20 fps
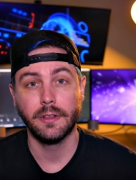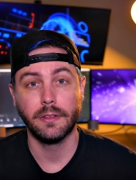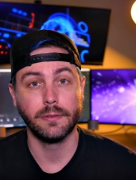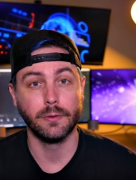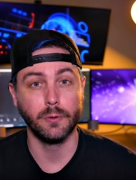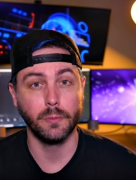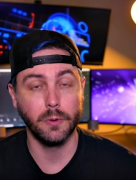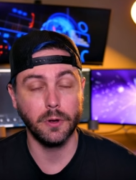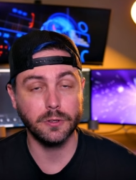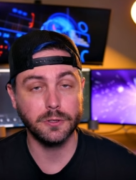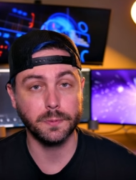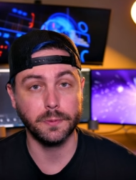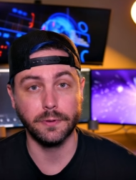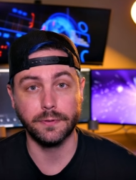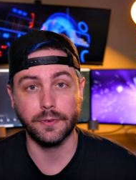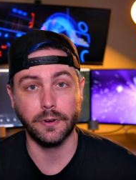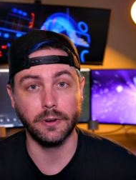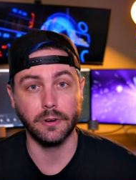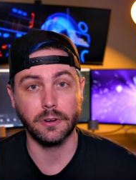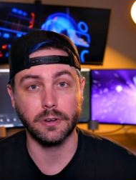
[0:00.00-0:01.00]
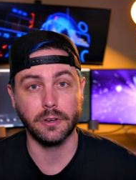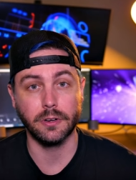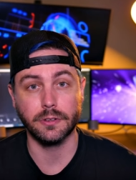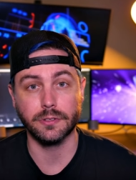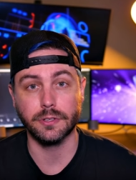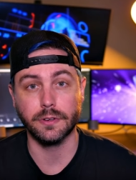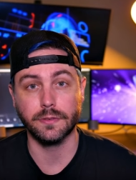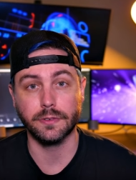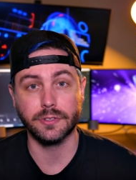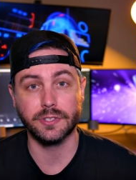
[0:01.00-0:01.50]
through multiple phone
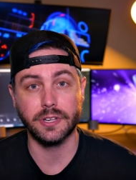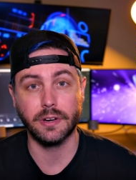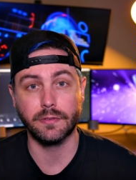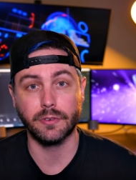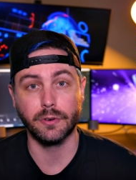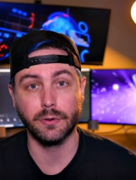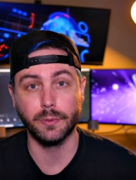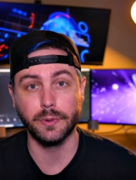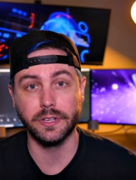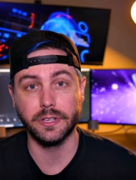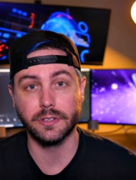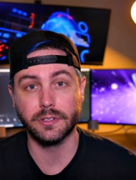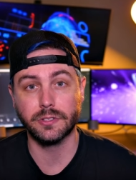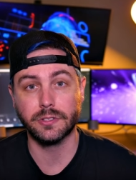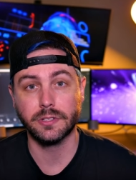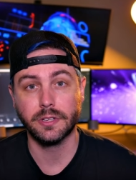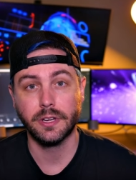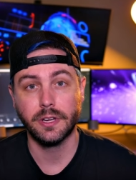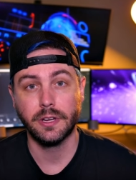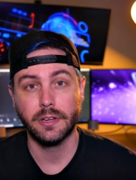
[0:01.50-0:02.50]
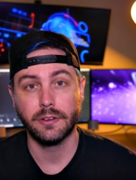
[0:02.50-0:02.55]
calls over several weeks,